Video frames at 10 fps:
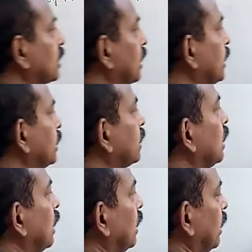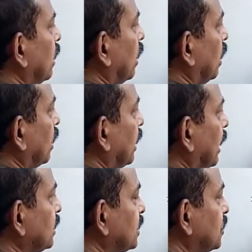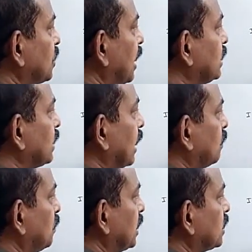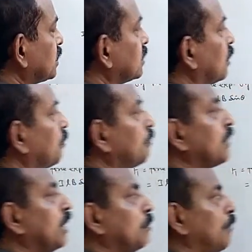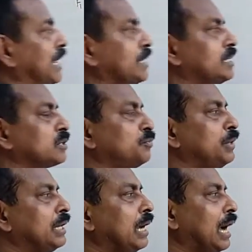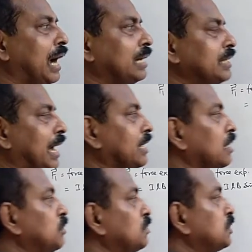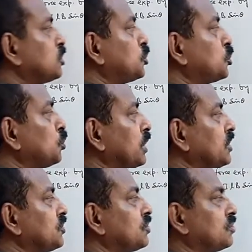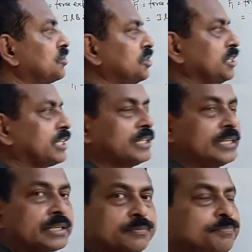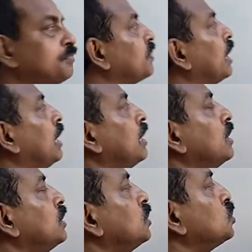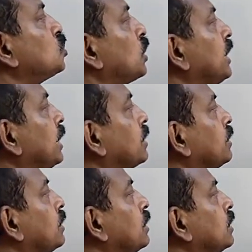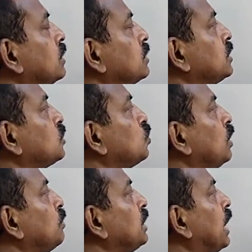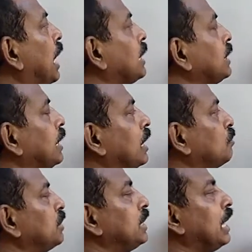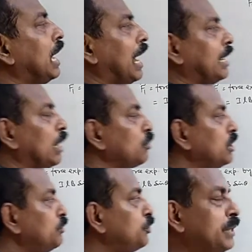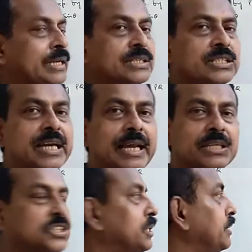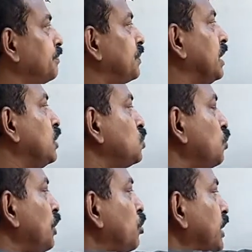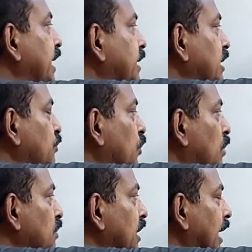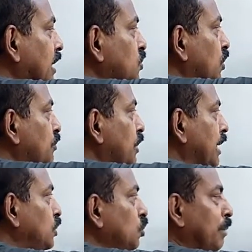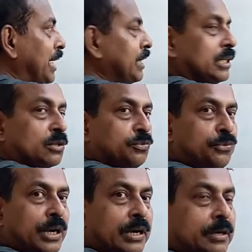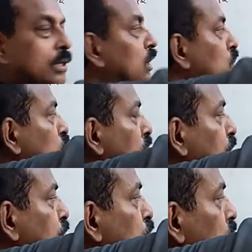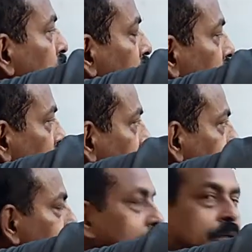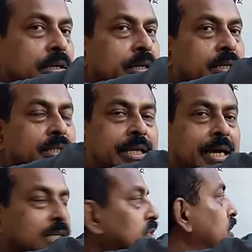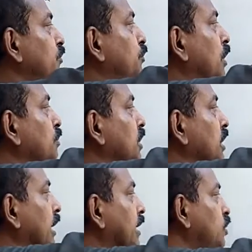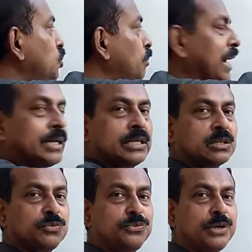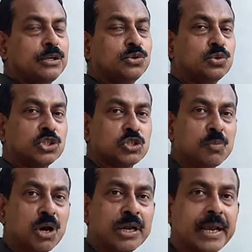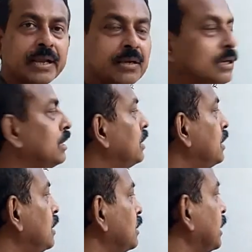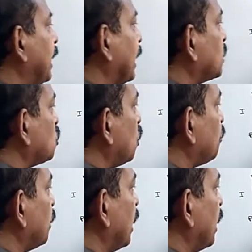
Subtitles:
L is its length, and B is the magnetic field, and the angle between the two is theta there. So here this will be ILB, and now if you take its direction, so we'll rotate it from the direction of current to magnetic field. So if you turn it in the direction from current to magnetic field through a smaller angle, the direction of F1 will